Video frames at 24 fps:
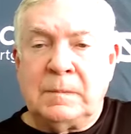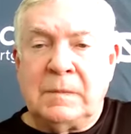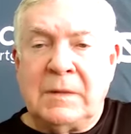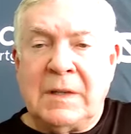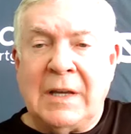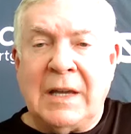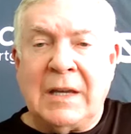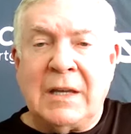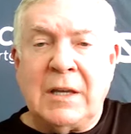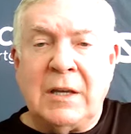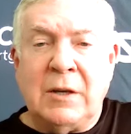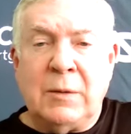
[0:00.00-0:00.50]

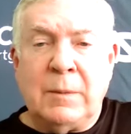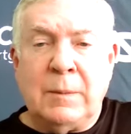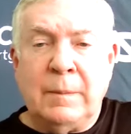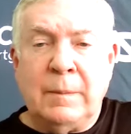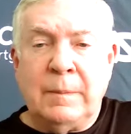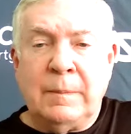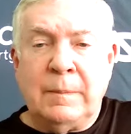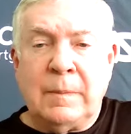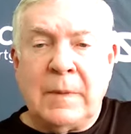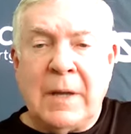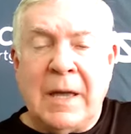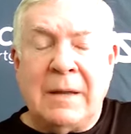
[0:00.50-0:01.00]
Thank you.
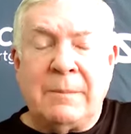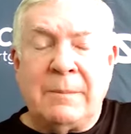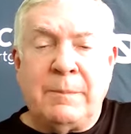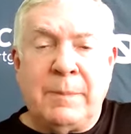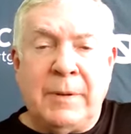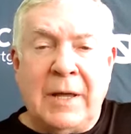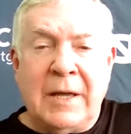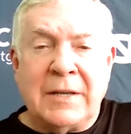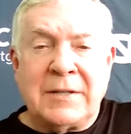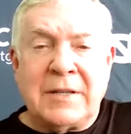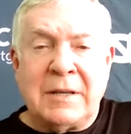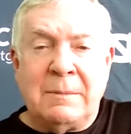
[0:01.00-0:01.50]
And
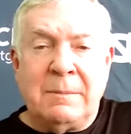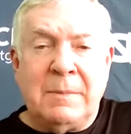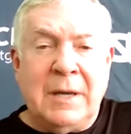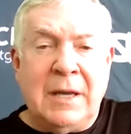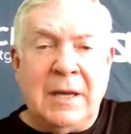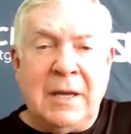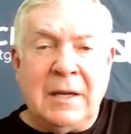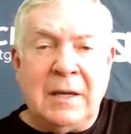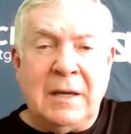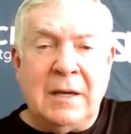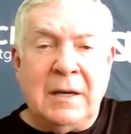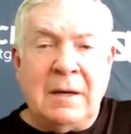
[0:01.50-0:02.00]
plus it
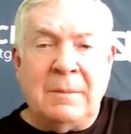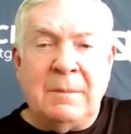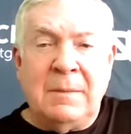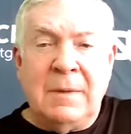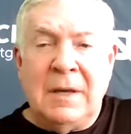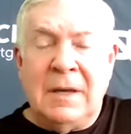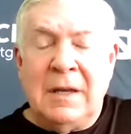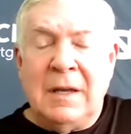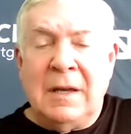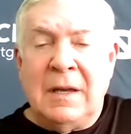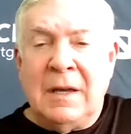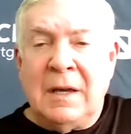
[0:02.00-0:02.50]
being
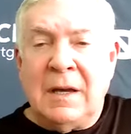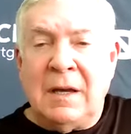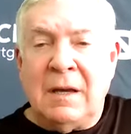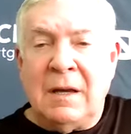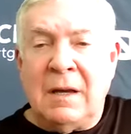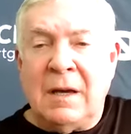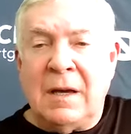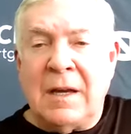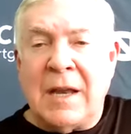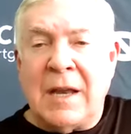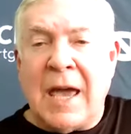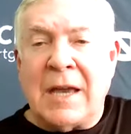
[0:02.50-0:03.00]

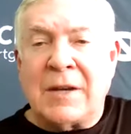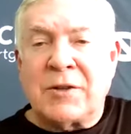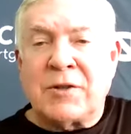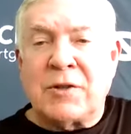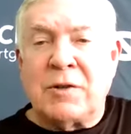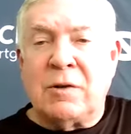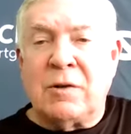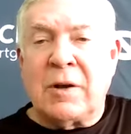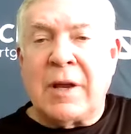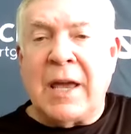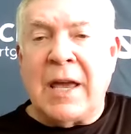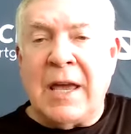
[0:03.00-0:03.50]
a
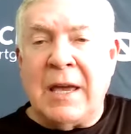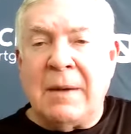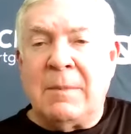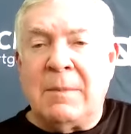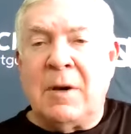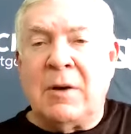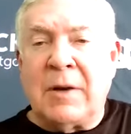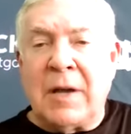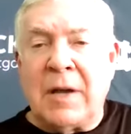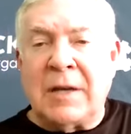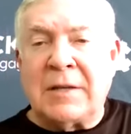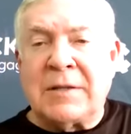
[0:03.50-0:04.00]
national game
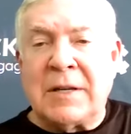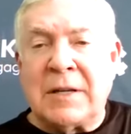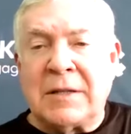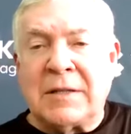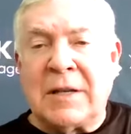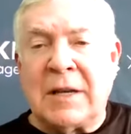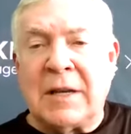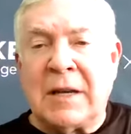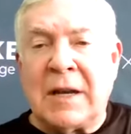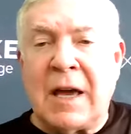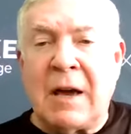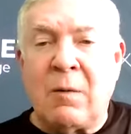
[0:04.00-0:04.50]
on
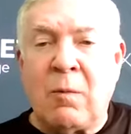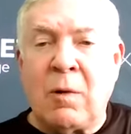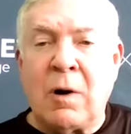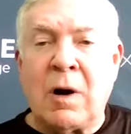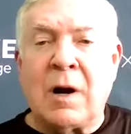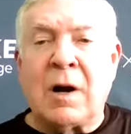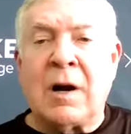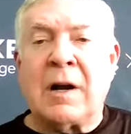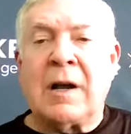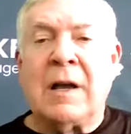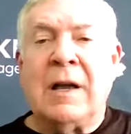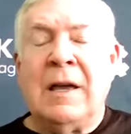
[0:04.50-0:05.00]
ACC
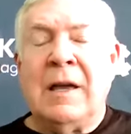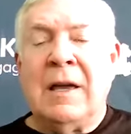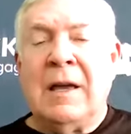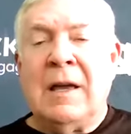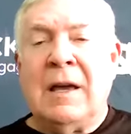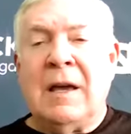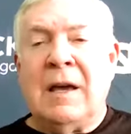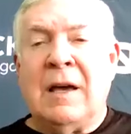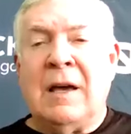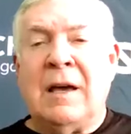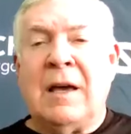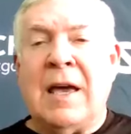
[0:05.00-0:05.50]
Network,
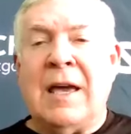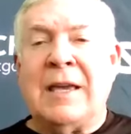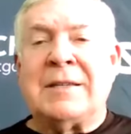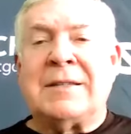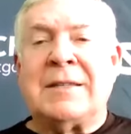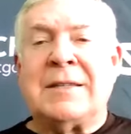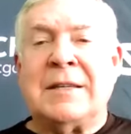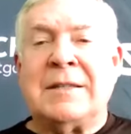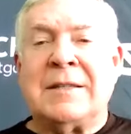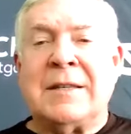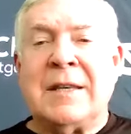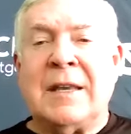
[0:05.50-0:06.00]

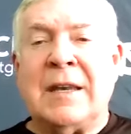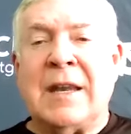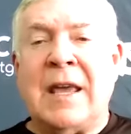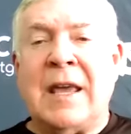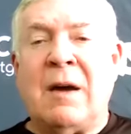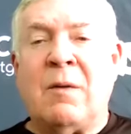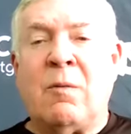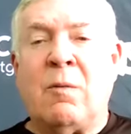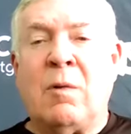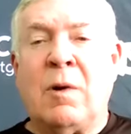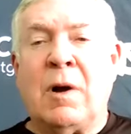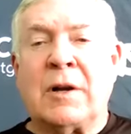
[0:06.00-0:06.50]
ACC
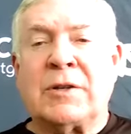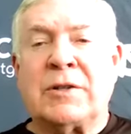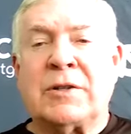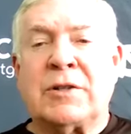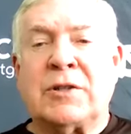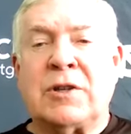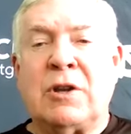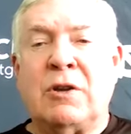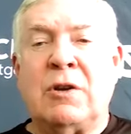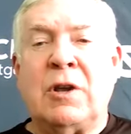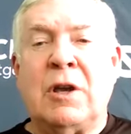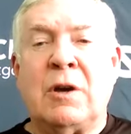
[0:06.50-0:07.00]
Network
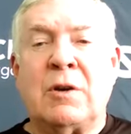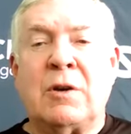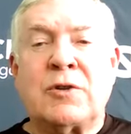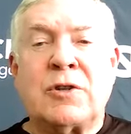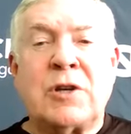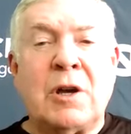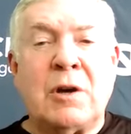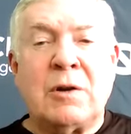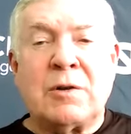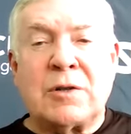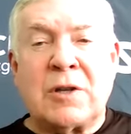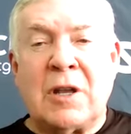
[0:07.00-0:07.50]
studio
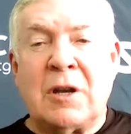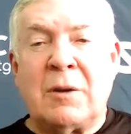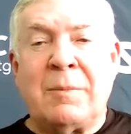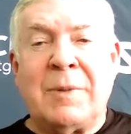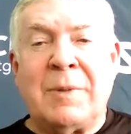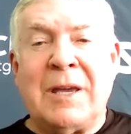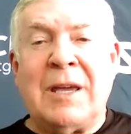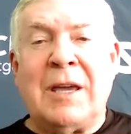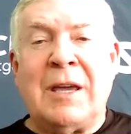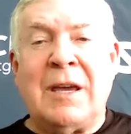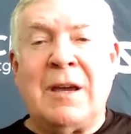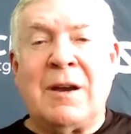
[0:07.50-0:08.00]
show is going to
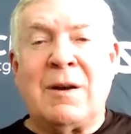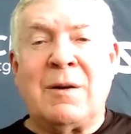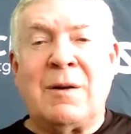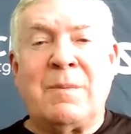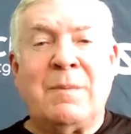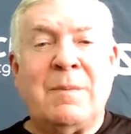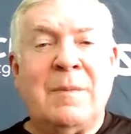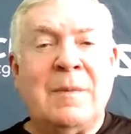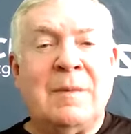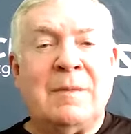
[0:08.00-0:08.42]
be here.